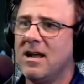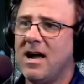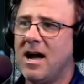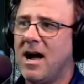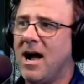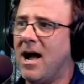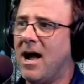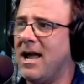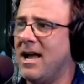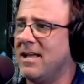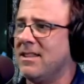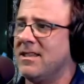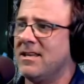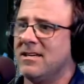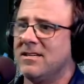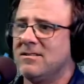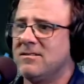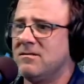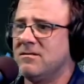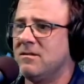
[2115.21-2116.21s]
I had
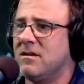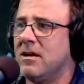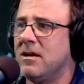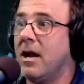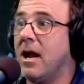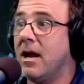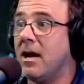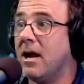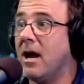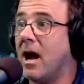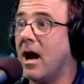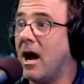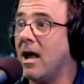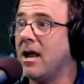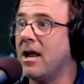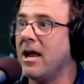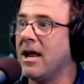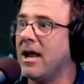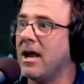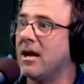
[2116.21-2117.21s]
this.
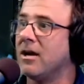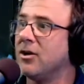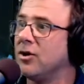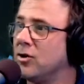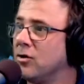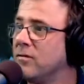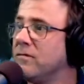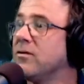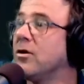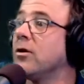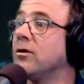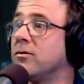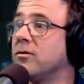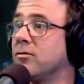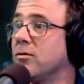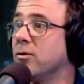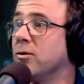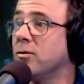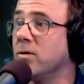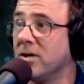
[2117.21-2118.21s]
You've gone
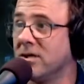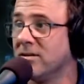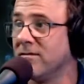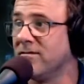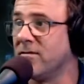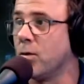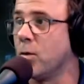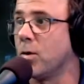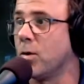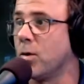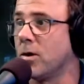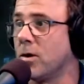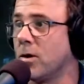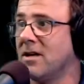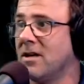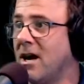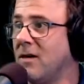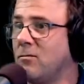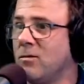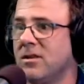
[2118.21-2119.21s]
through a divorce.
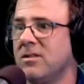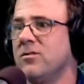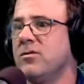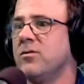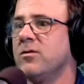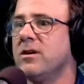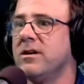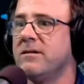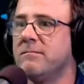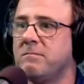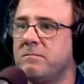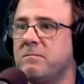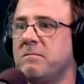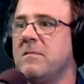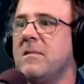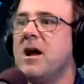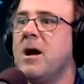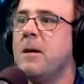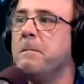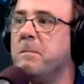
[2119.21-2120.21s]
I went through
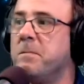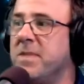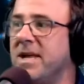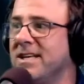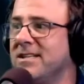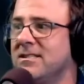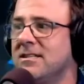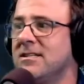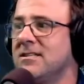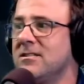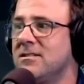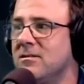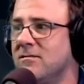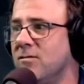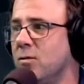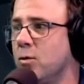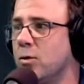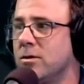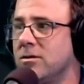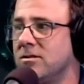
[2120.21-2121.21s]
a business
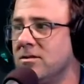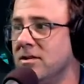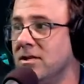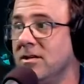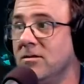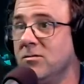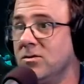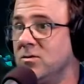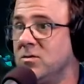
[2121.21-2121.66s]
divorce, and it was